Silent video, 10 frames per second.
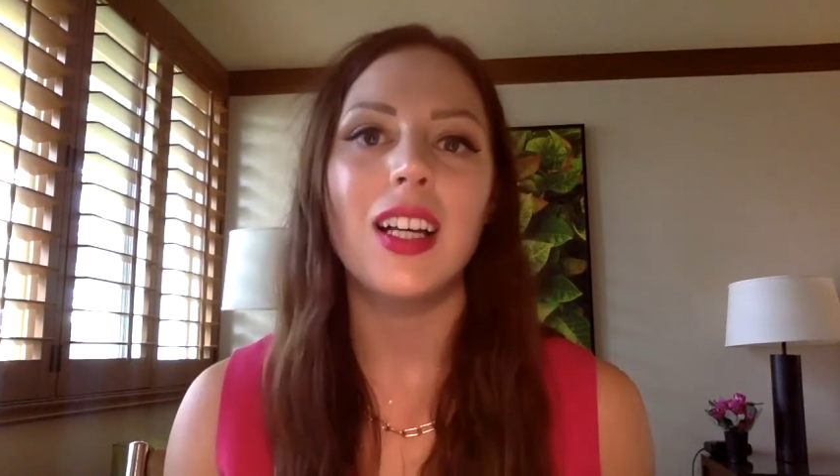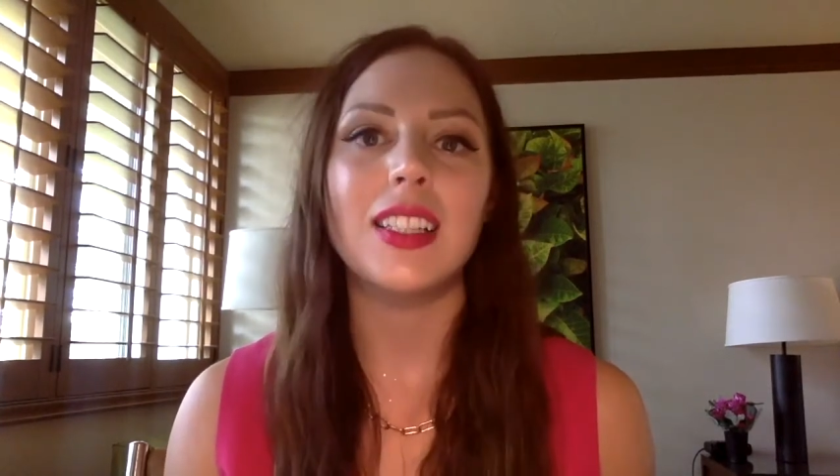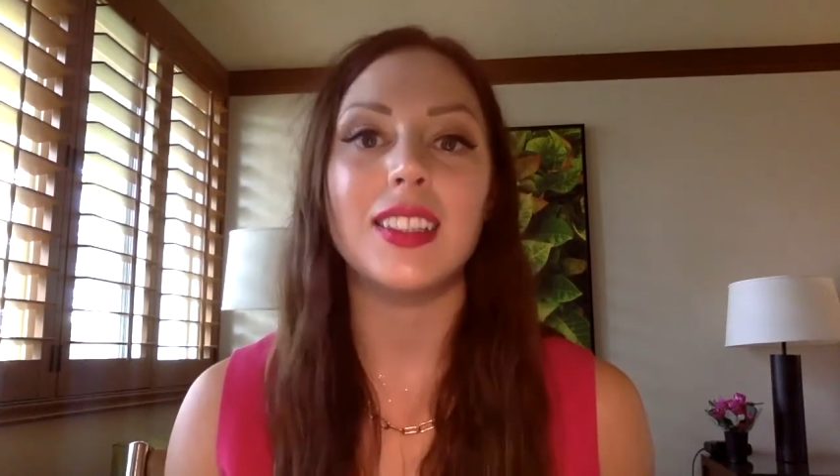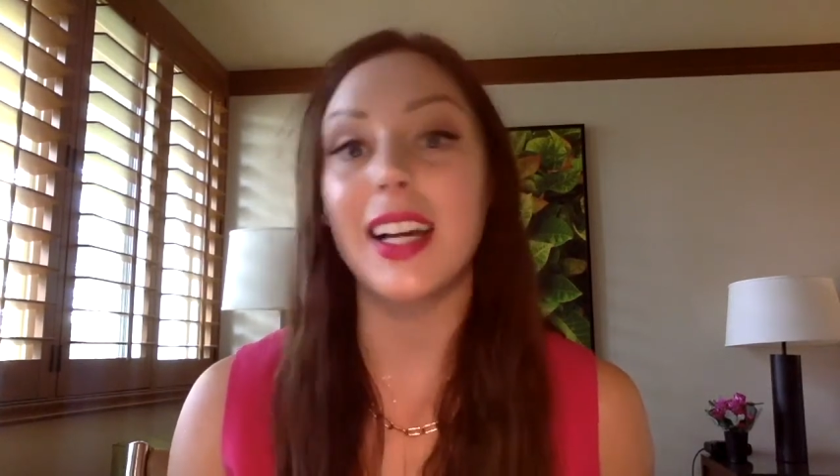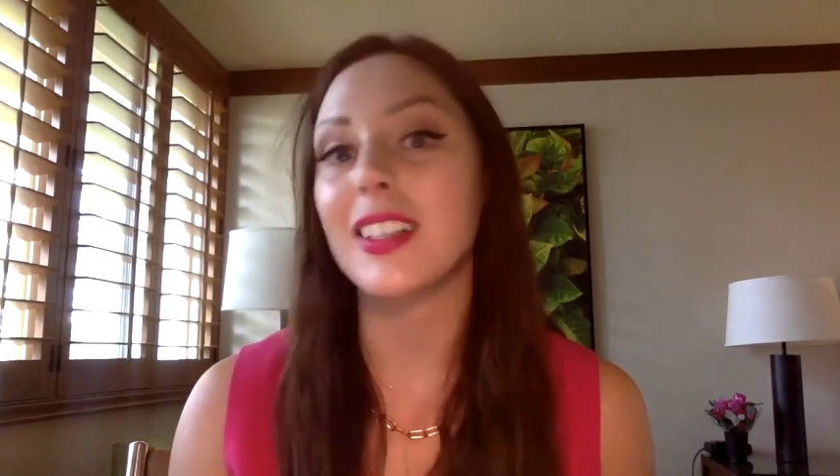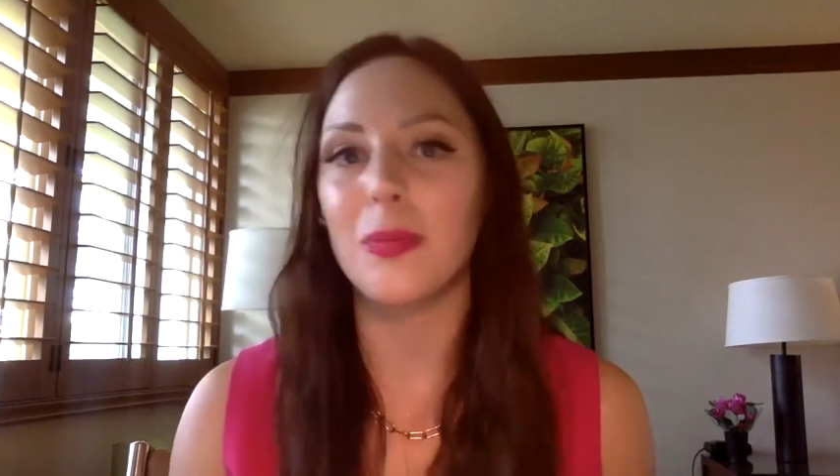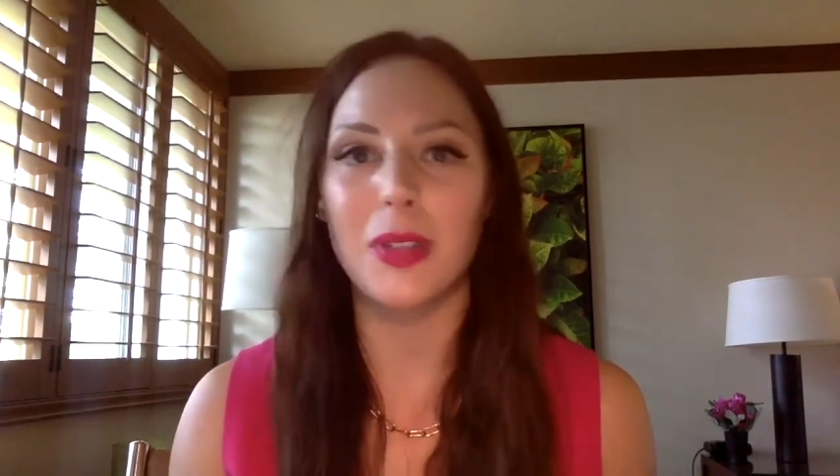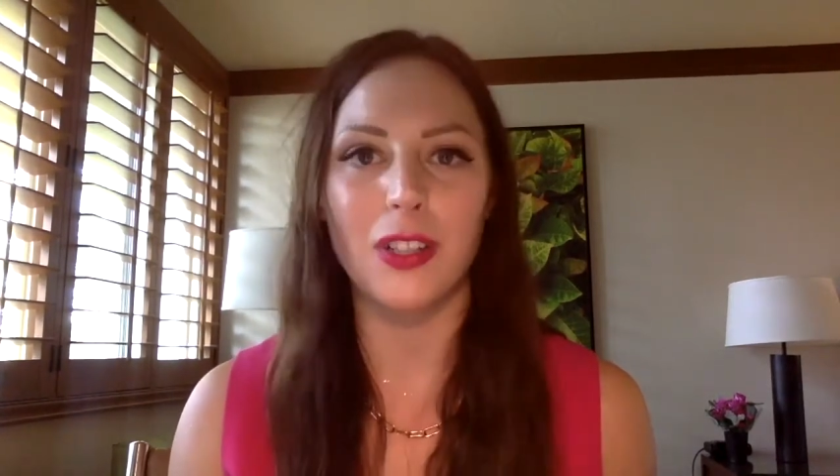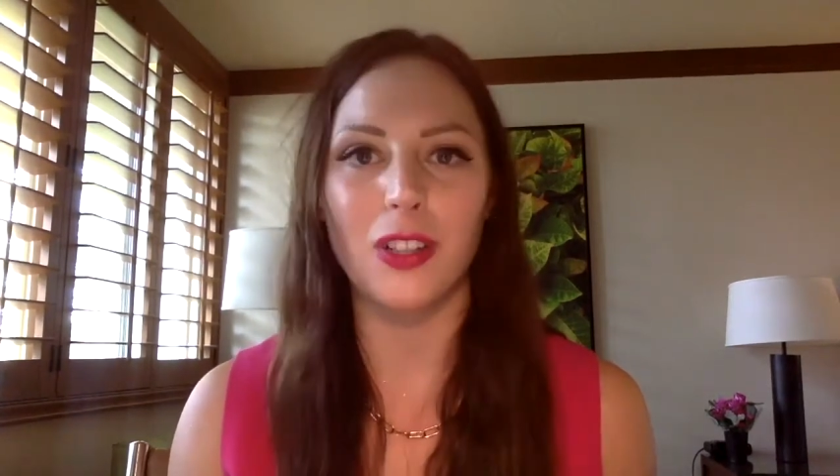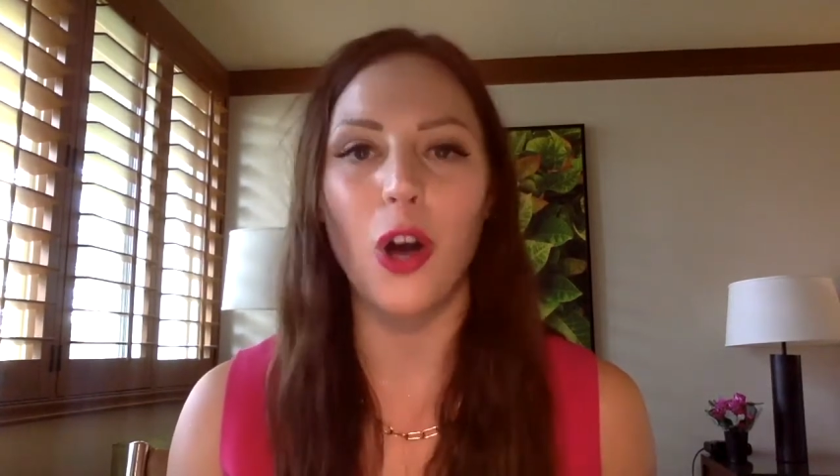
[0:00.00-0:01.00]
sex
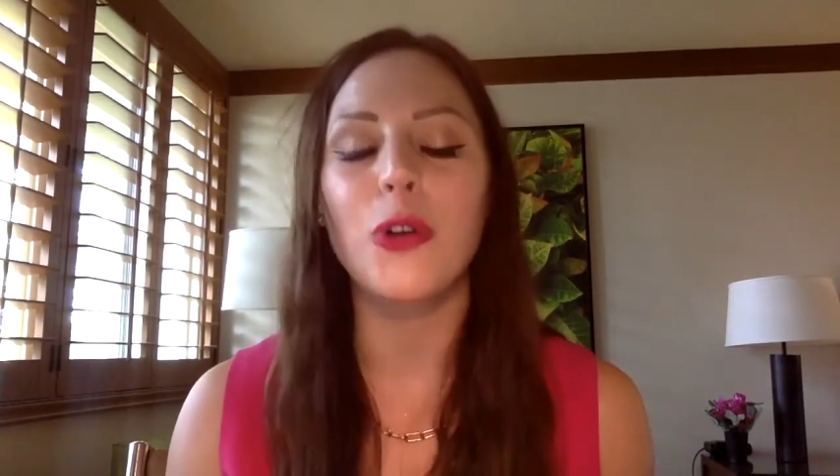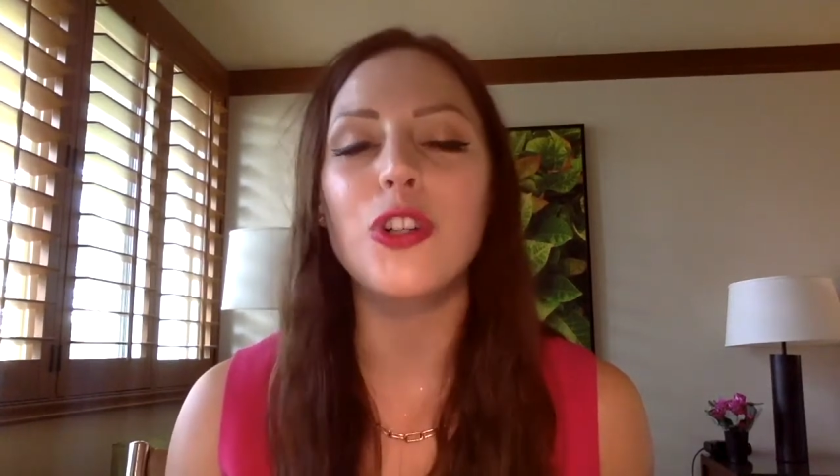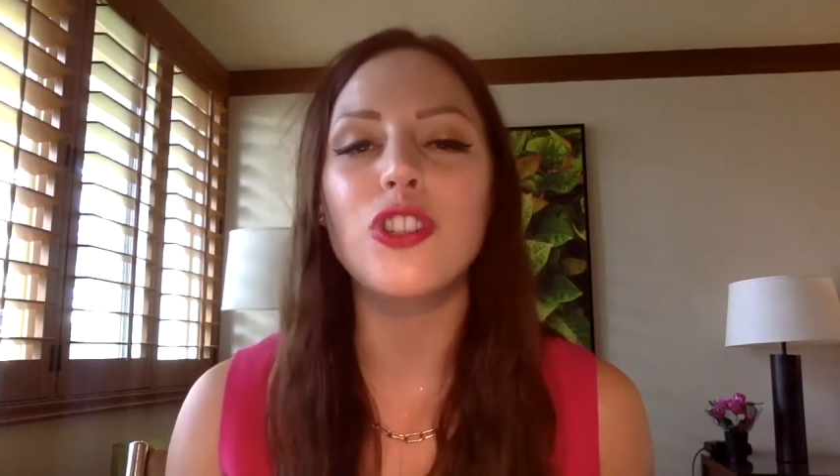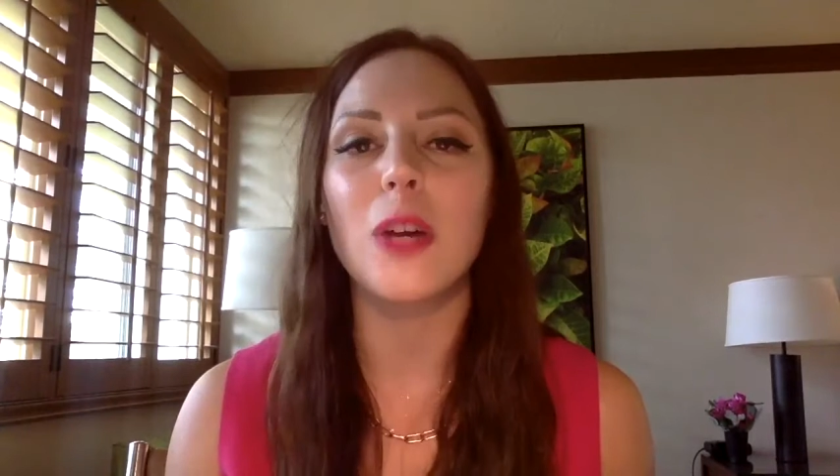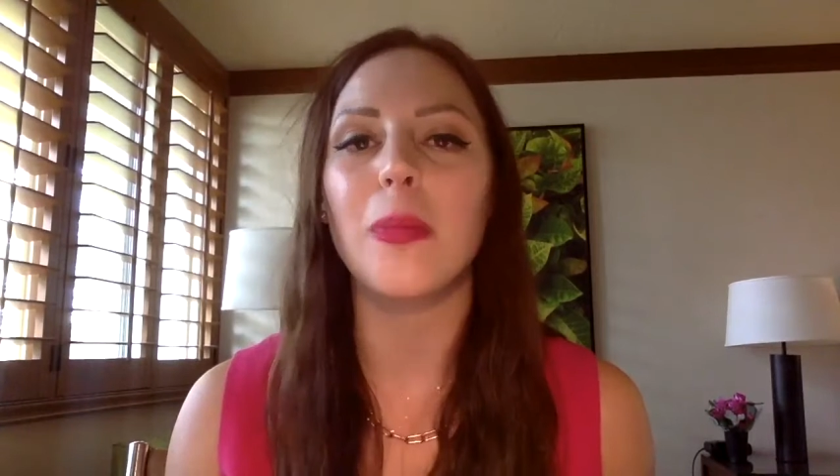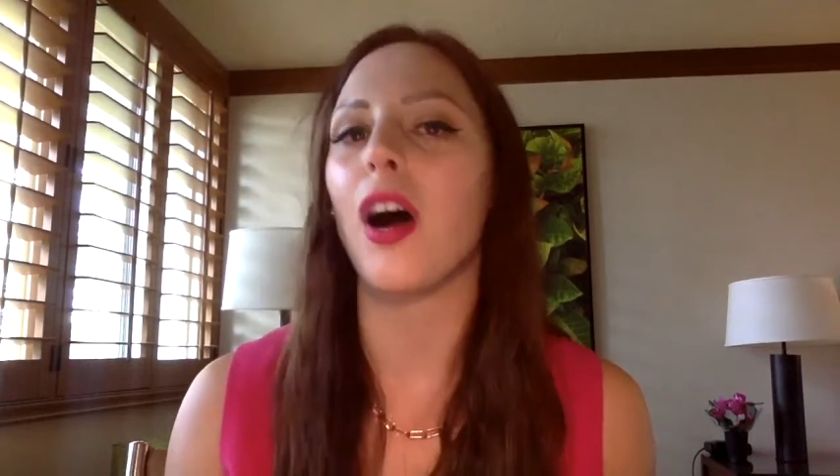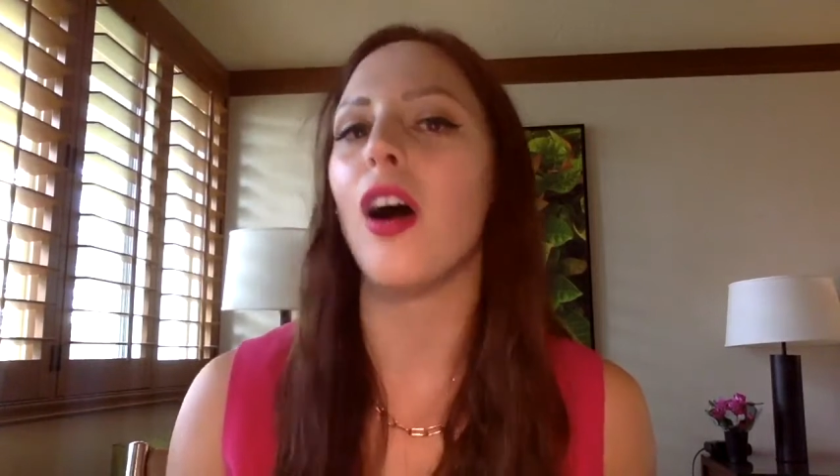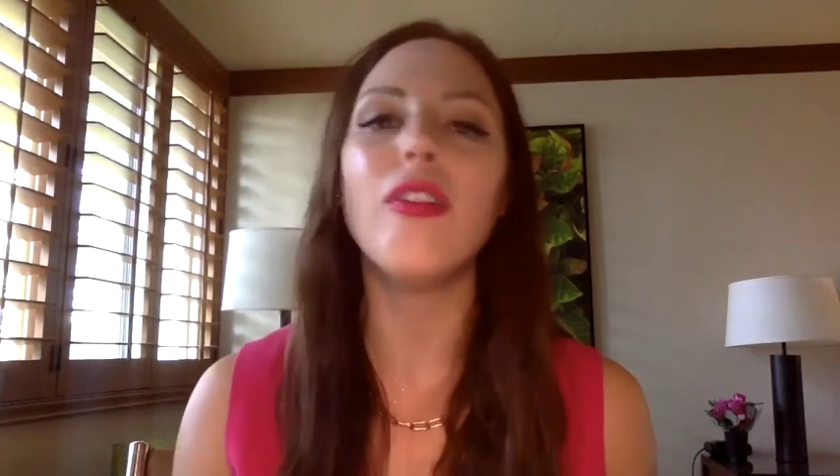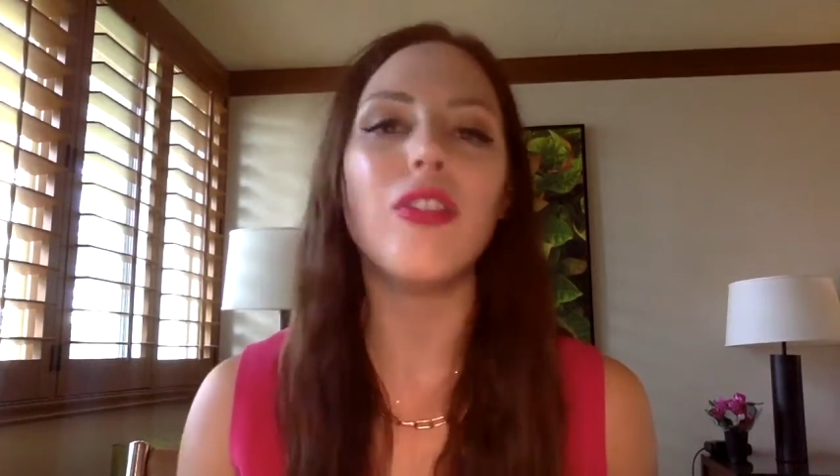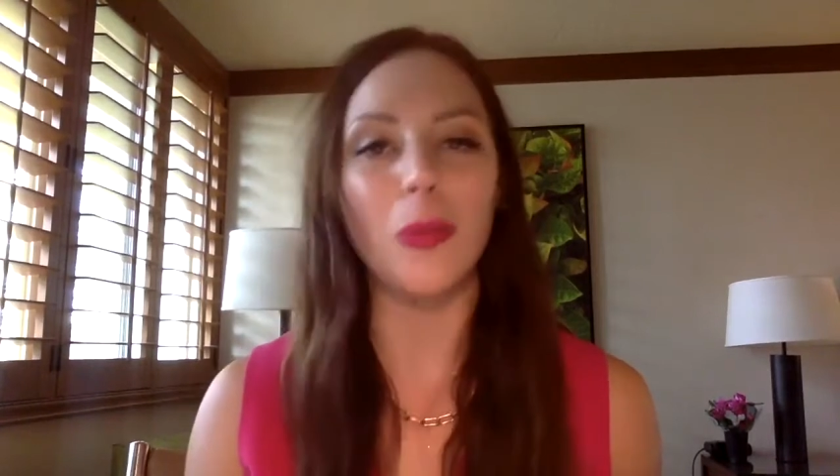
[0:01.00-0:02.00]
appeal, ownership
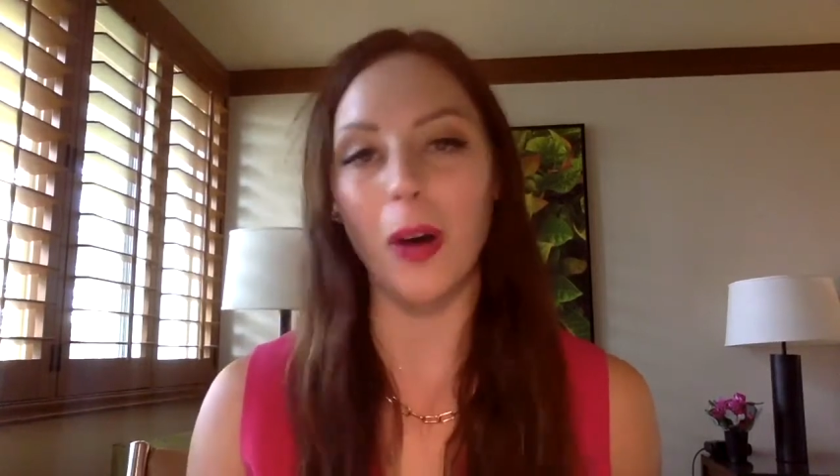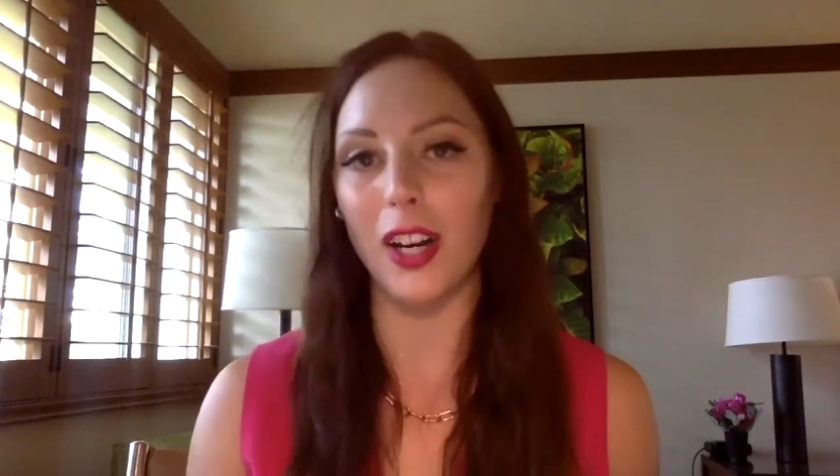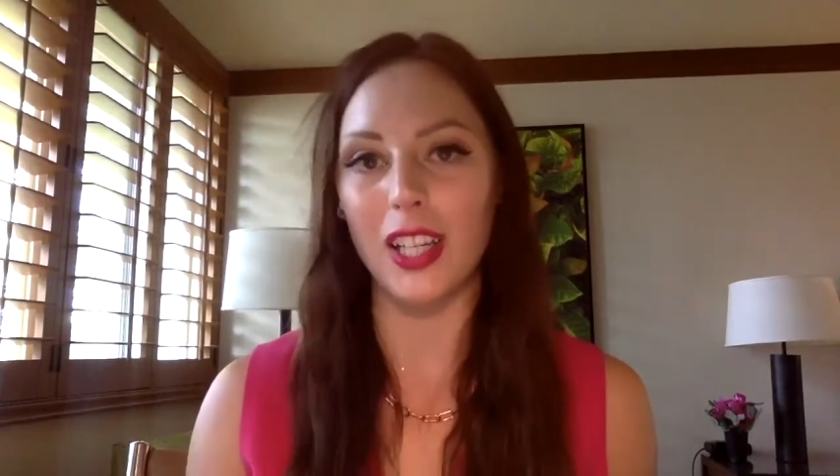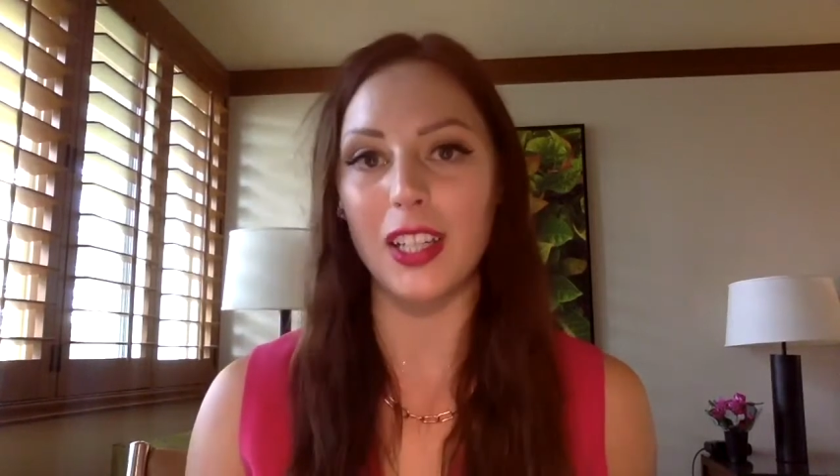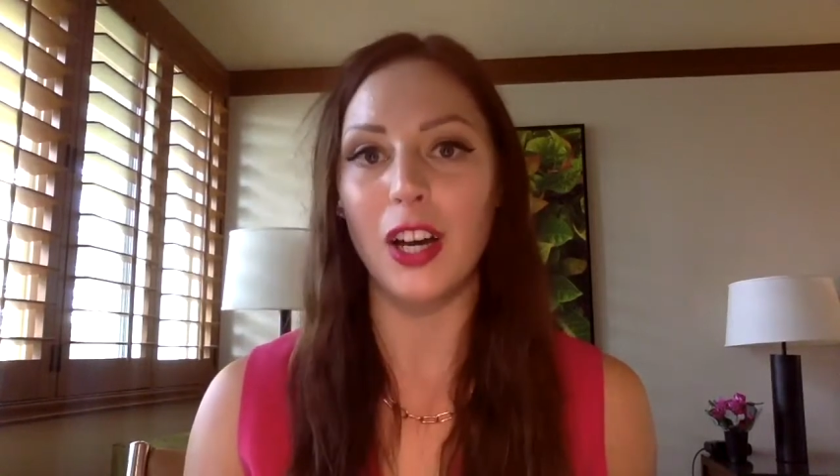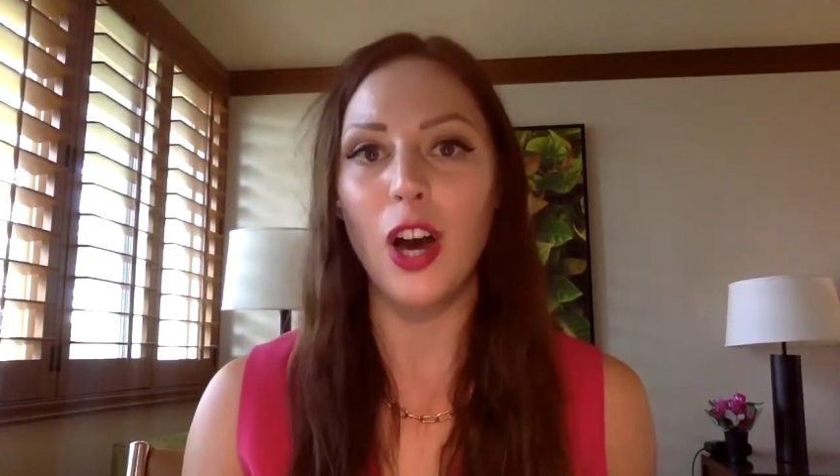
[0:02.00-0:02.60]
of her body,